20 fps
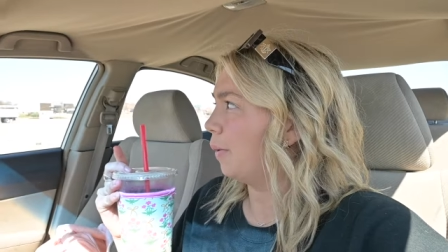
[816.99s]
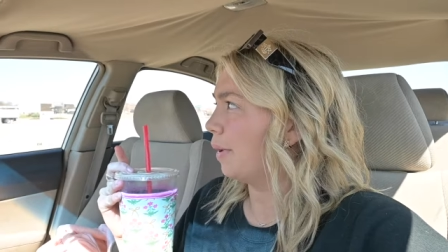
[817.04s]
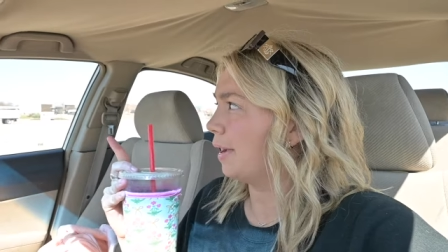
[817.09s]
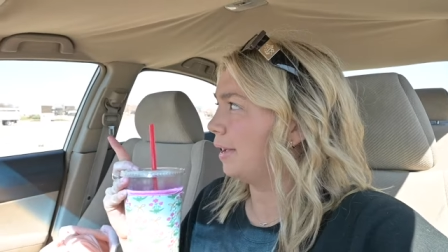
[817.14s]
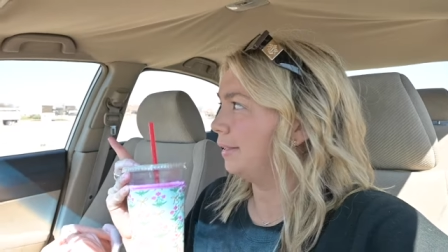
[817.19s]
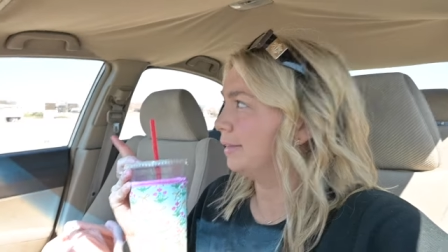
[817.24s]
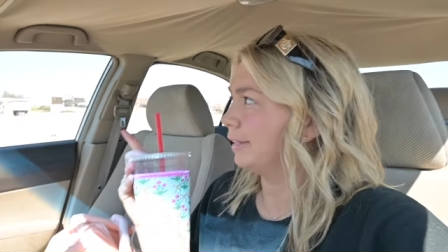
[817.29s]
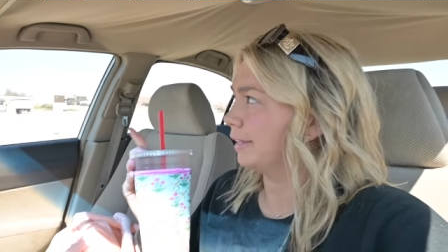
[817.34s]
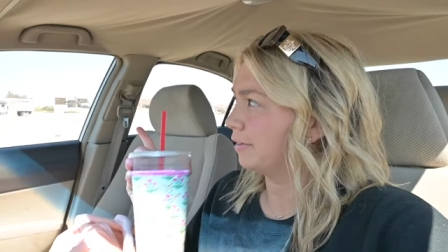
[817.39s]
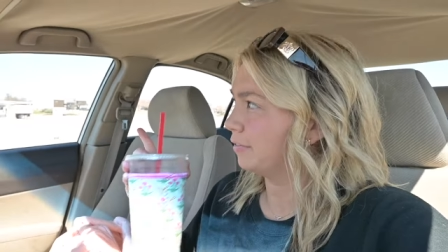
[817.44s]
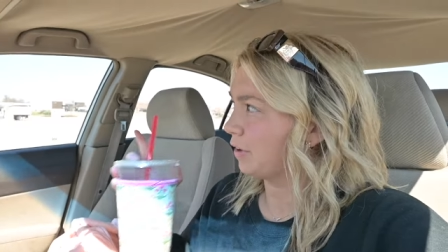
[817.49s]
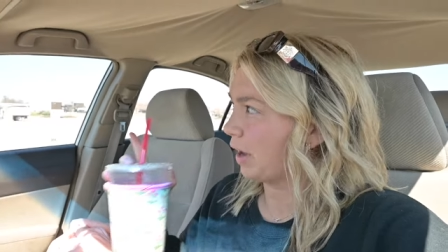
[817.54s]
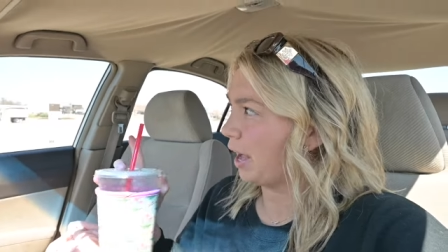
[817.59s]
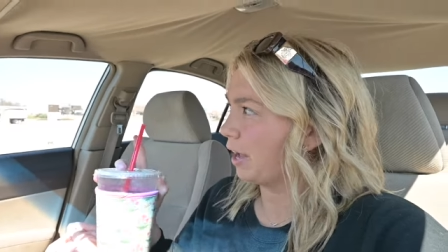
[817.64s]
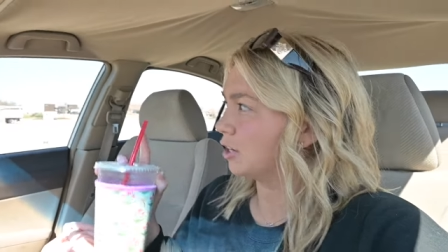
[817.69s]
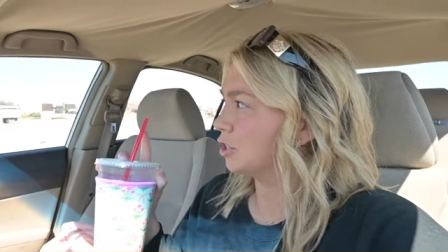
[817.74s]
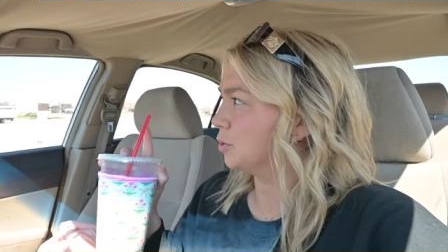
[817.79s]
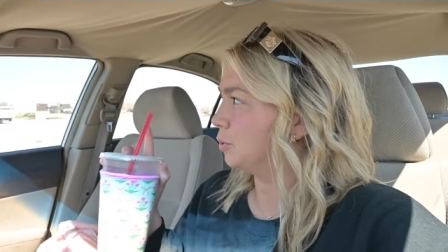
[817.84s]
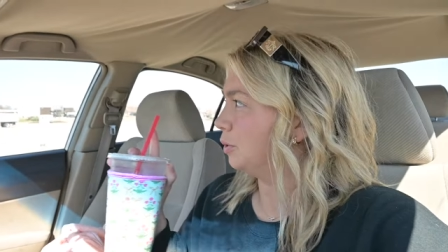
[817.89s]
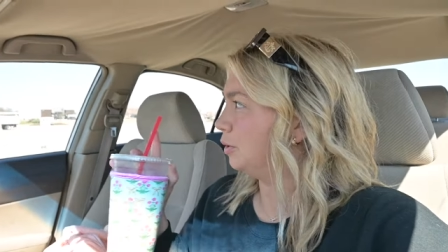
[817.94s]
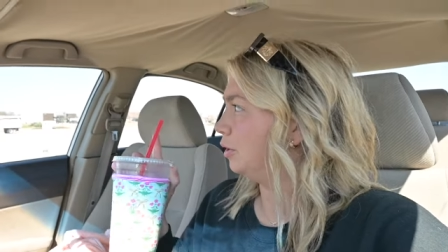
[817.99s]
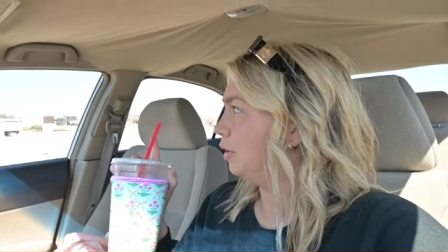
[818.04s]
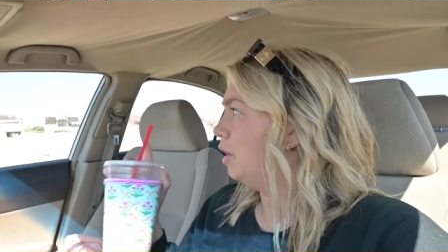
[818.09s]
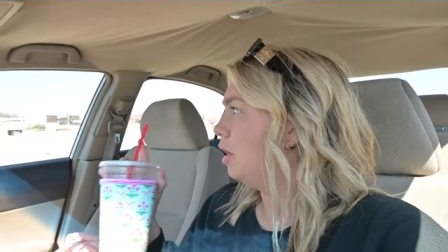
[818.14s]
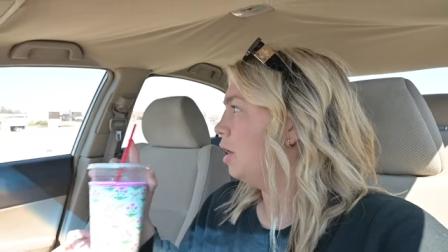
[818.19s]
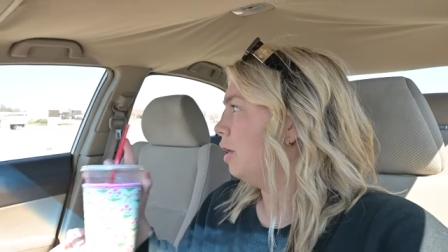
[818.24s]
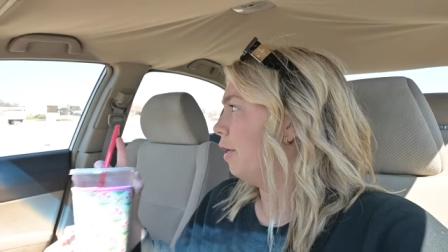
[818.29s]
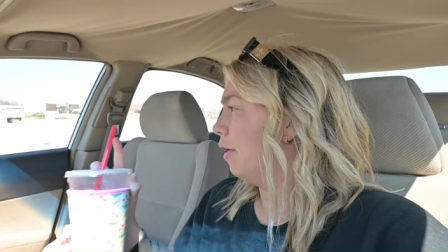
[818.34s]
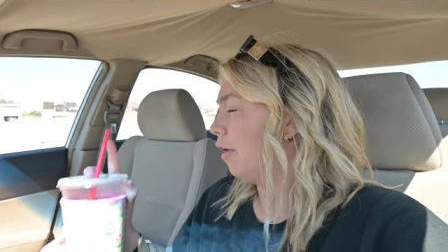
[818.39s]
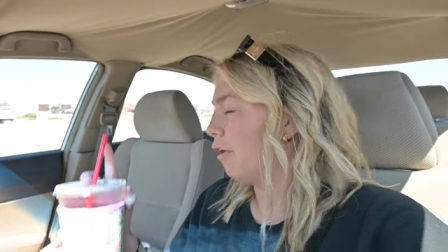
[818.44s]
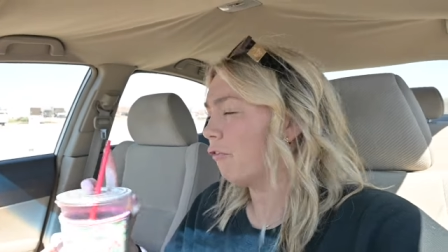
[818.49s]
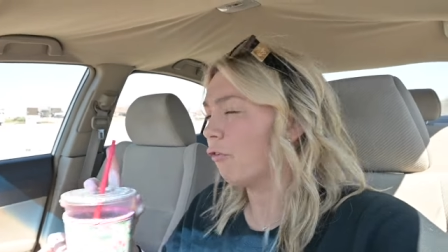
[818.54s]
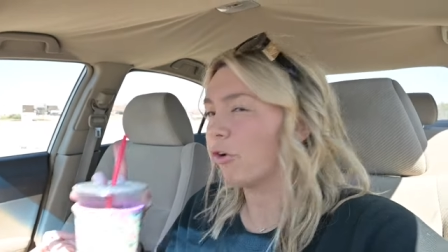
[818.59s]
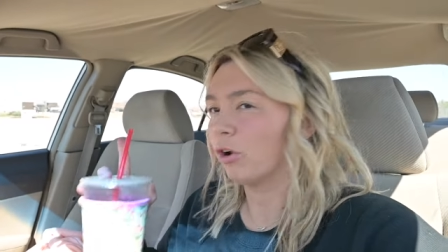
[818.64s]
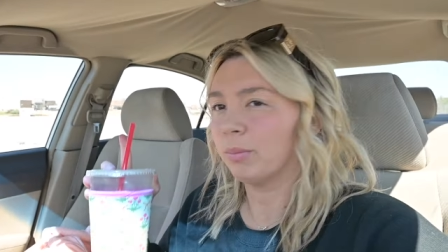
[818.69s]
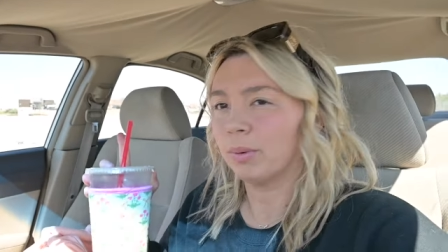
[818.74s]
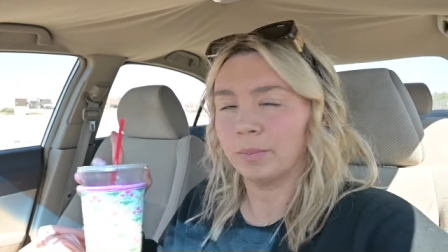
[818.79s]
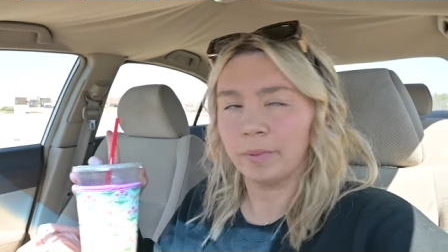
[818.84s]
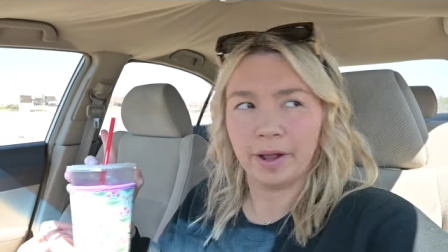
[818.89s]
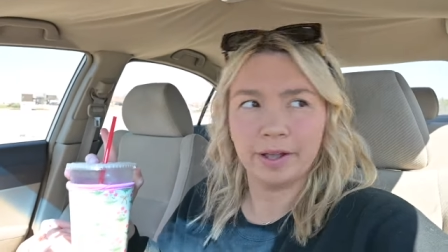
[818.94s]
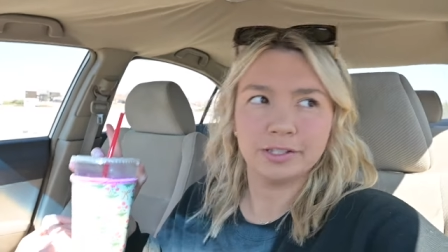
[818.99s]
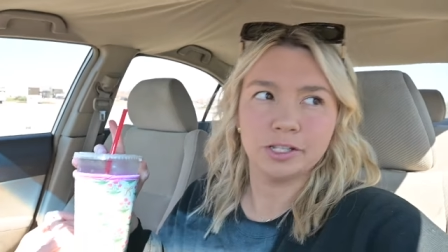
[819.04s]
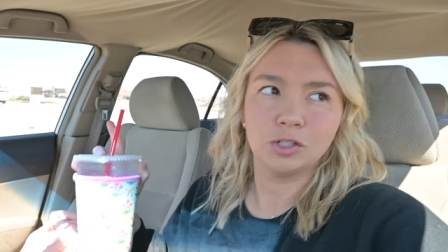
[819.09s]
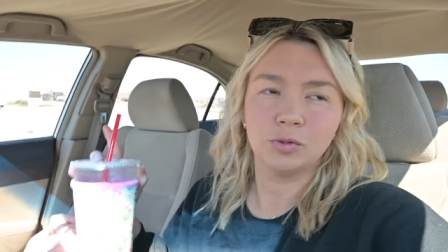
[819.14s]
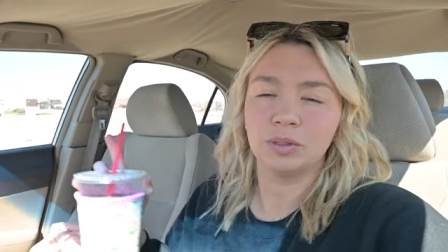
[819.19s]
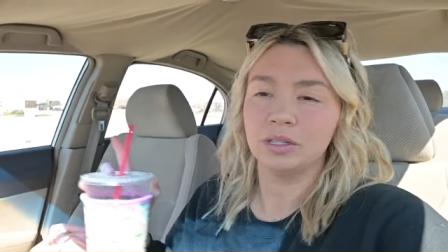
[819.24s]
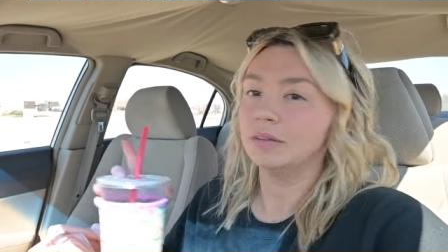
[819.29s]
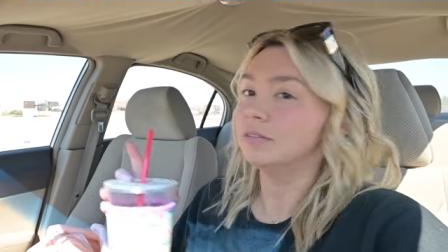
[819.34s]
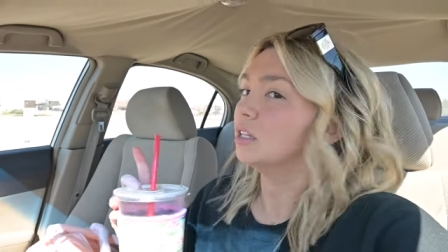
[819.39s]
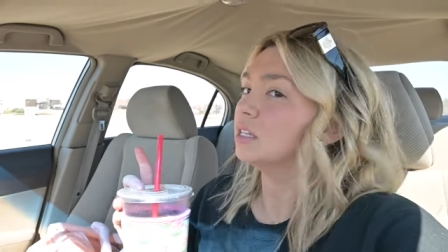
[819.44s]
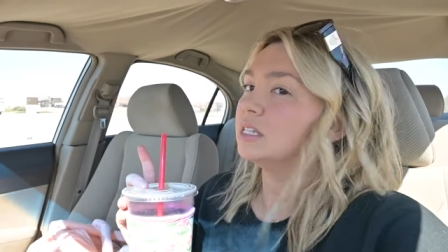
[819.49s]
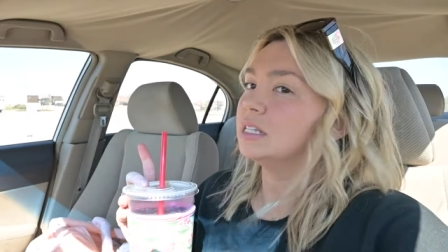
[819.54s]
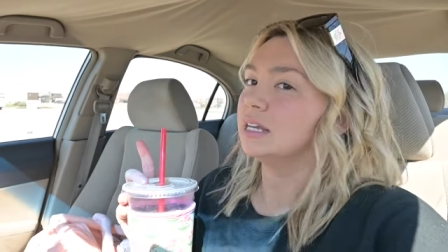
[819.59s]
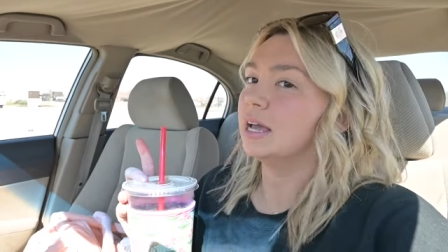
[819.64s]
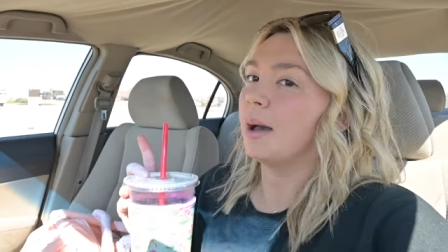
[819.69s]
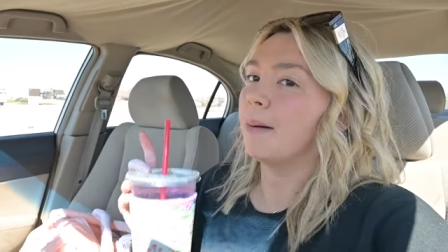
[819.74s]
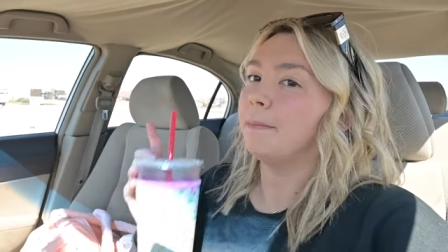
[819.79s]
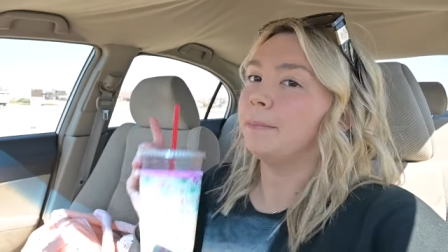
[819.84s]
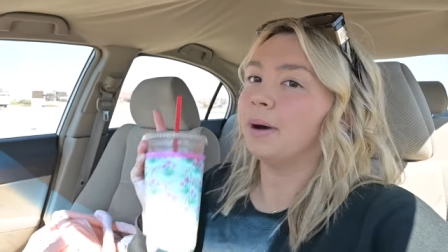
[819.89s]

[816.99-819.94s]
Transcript: And like for actual affordable prices. We love to see it.